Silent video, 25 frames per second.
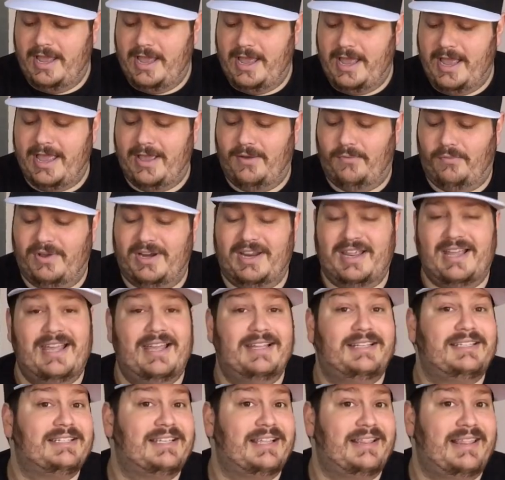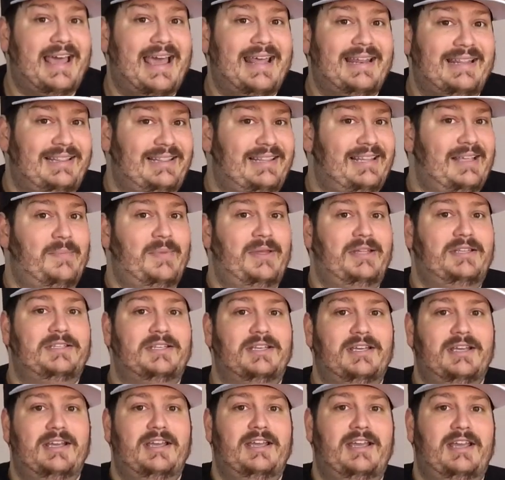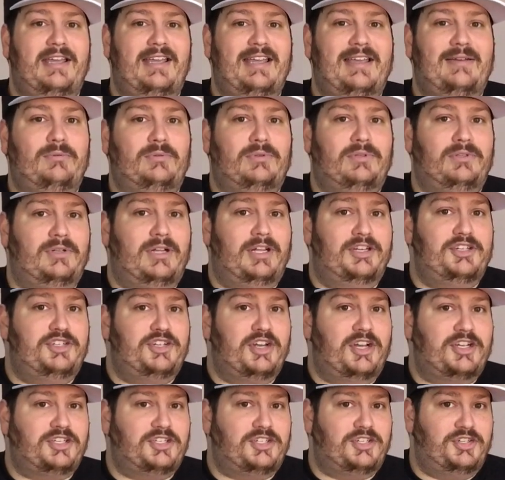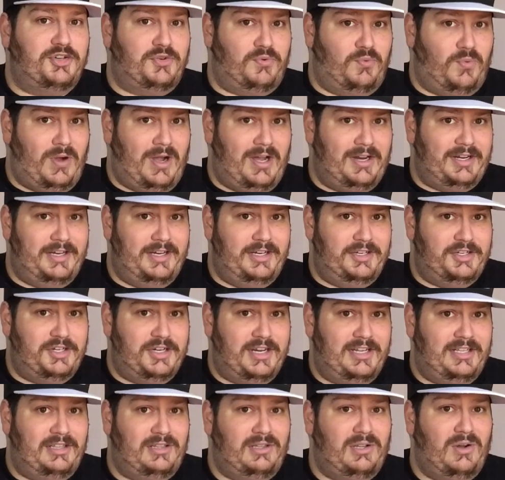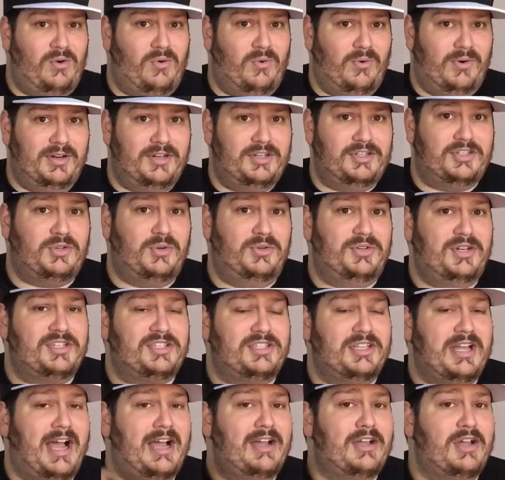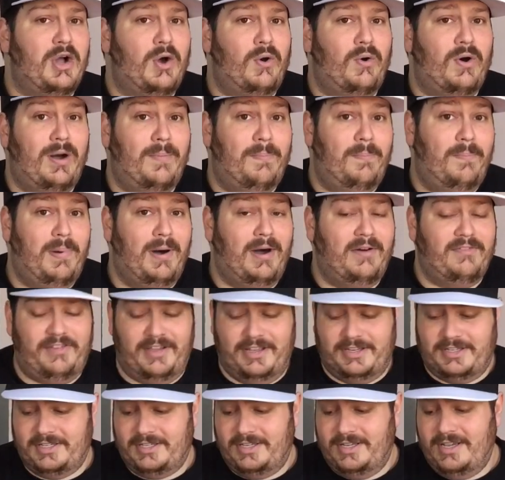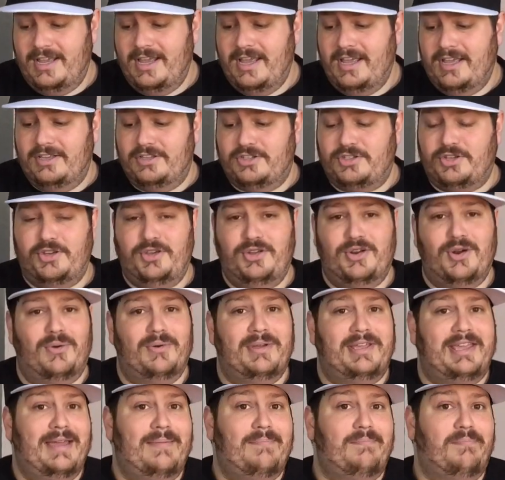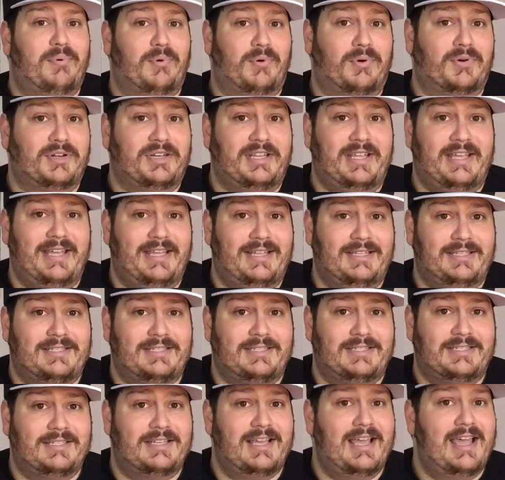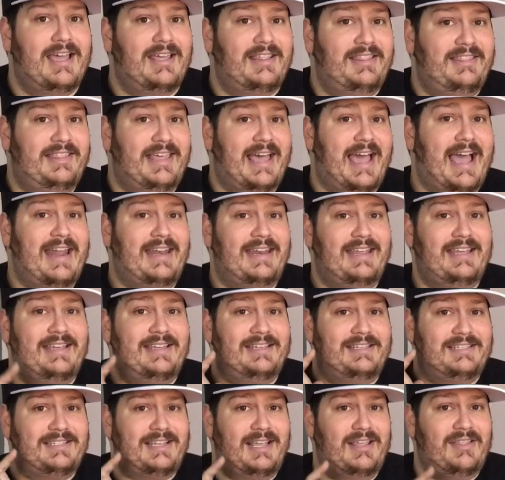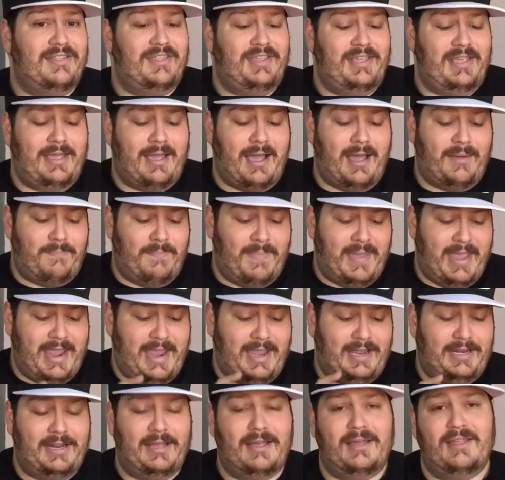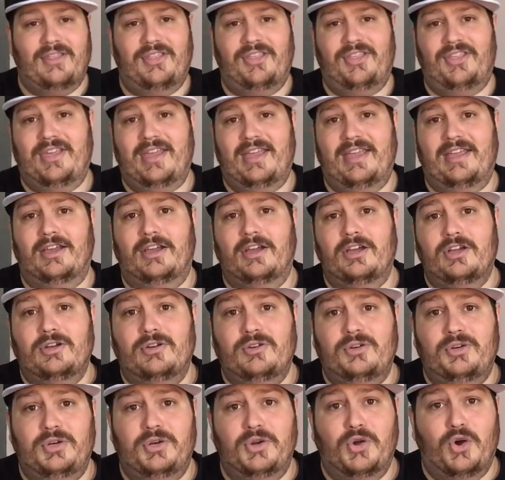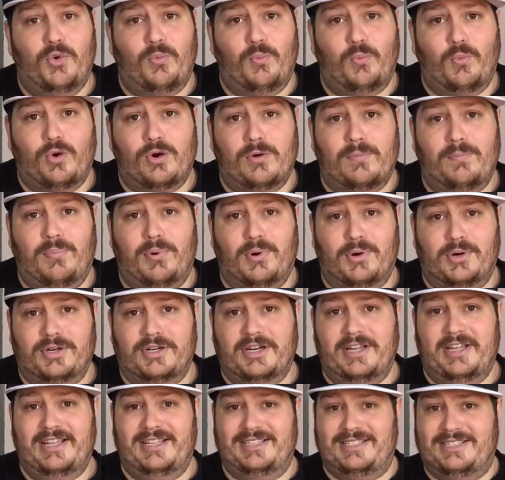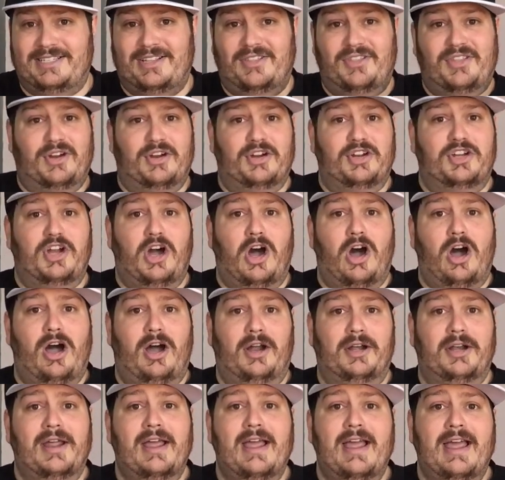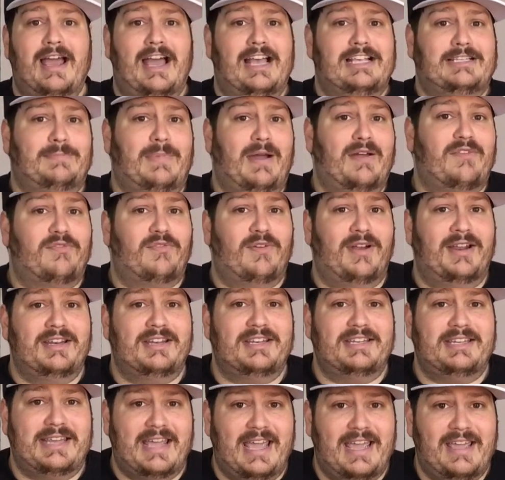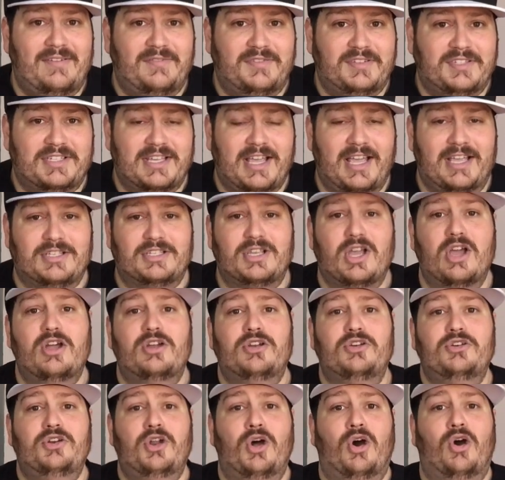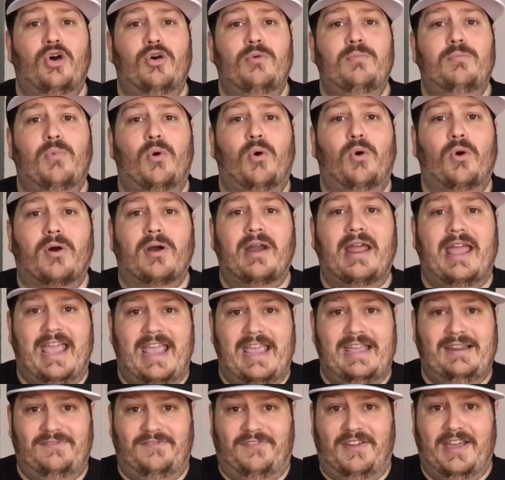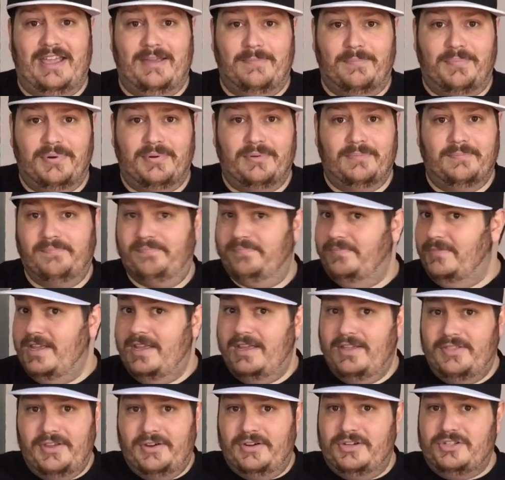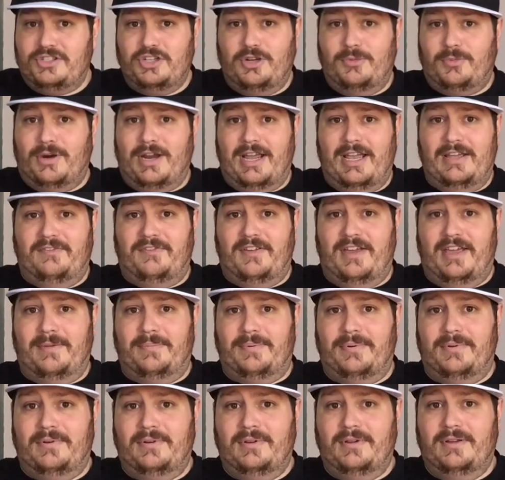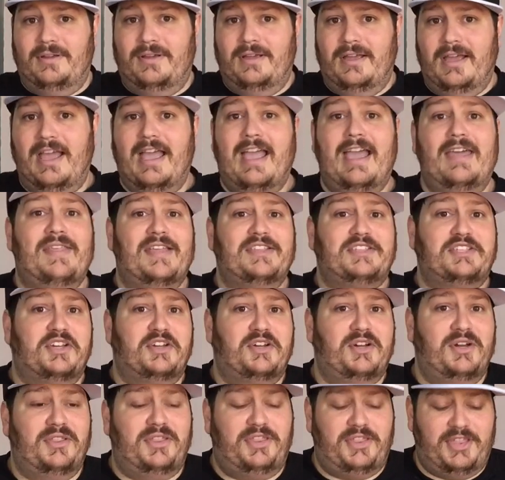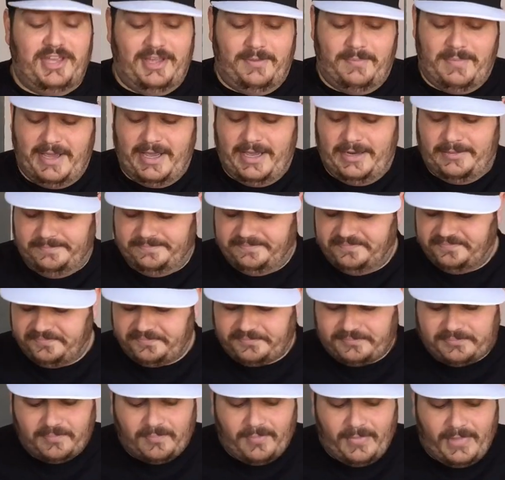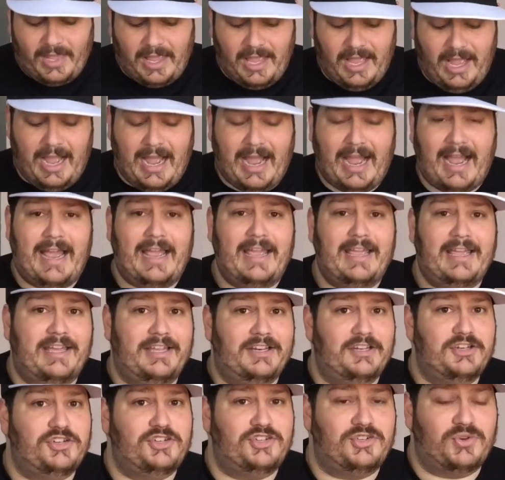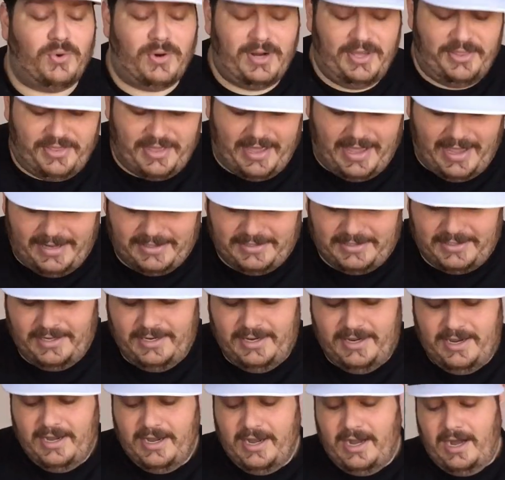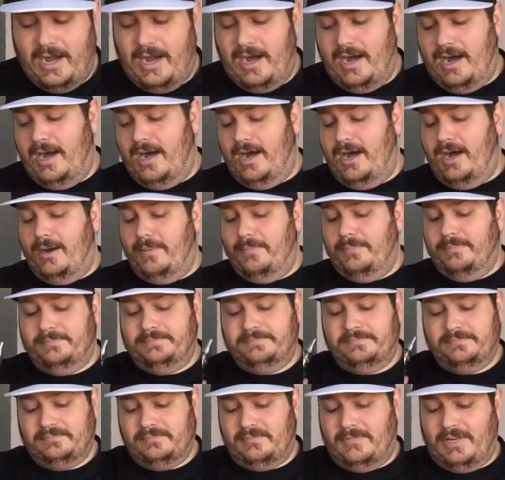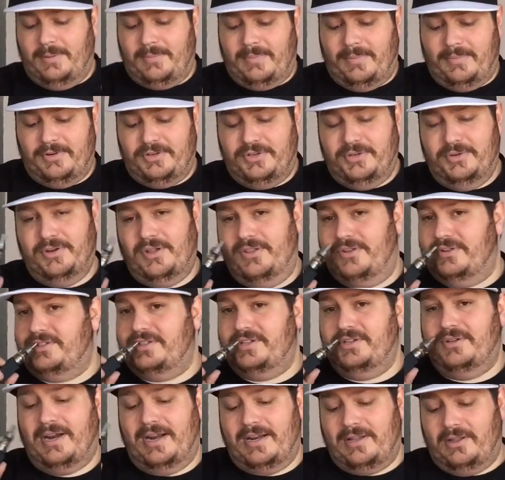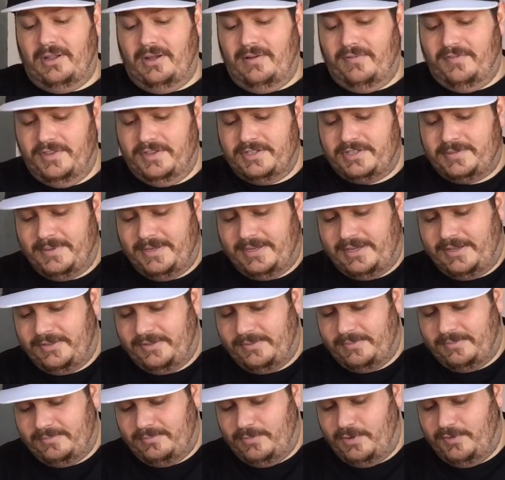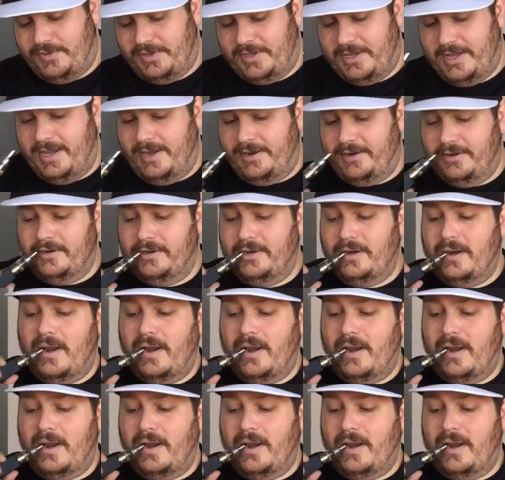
and when it hits that limit, it will adjust your wattage and lower it so it does not go above it so you don't get burnt hits. That is the main thing. No more burnt hits. They're gone. As my friend Dave says, no more hate vape. There is no more hate vape. And that's a good thing, man. I enjoy that. Um, I'm going to do another two. I love this. Let me get rid of the hanger.